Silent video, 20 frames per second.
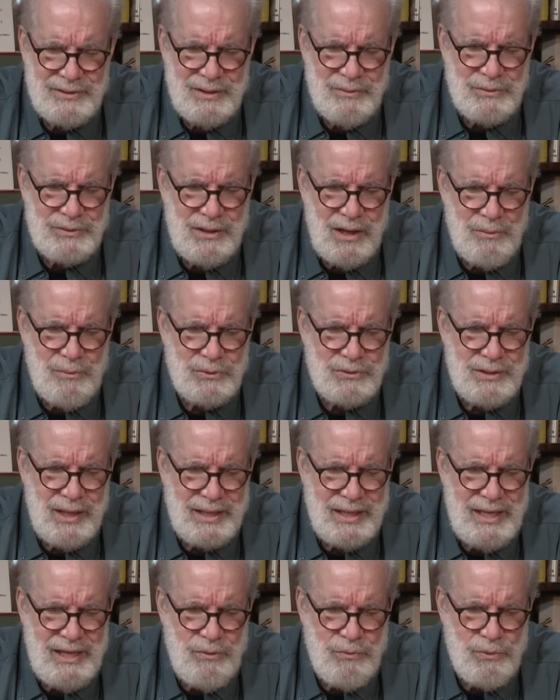It was almost
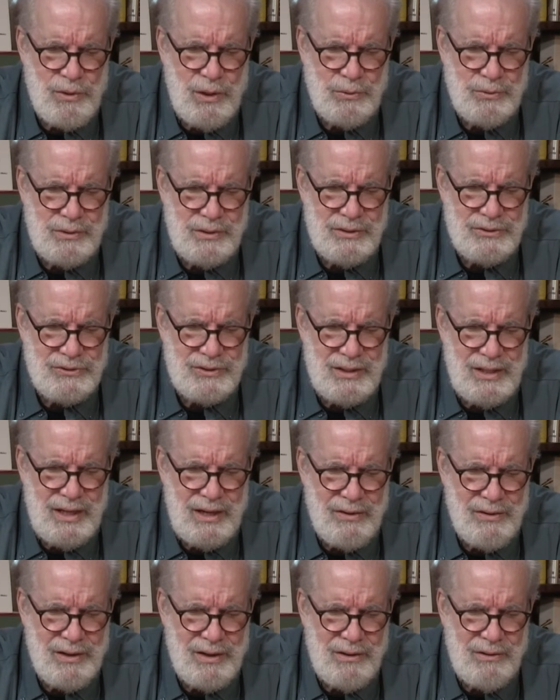like he wrote the
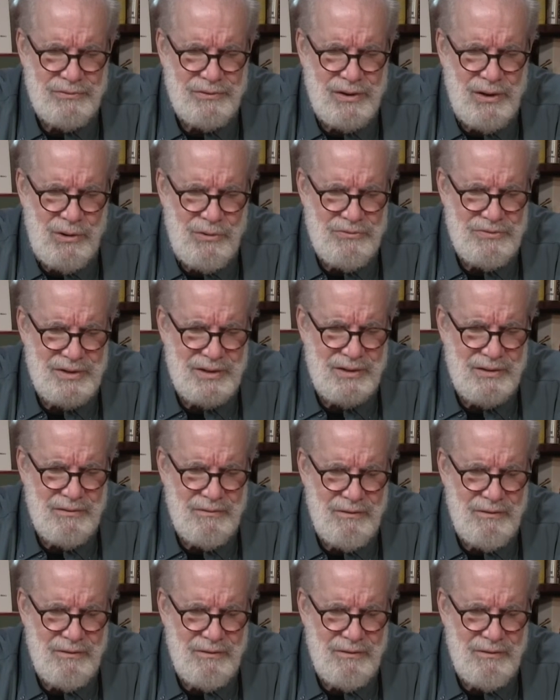scenario of COVID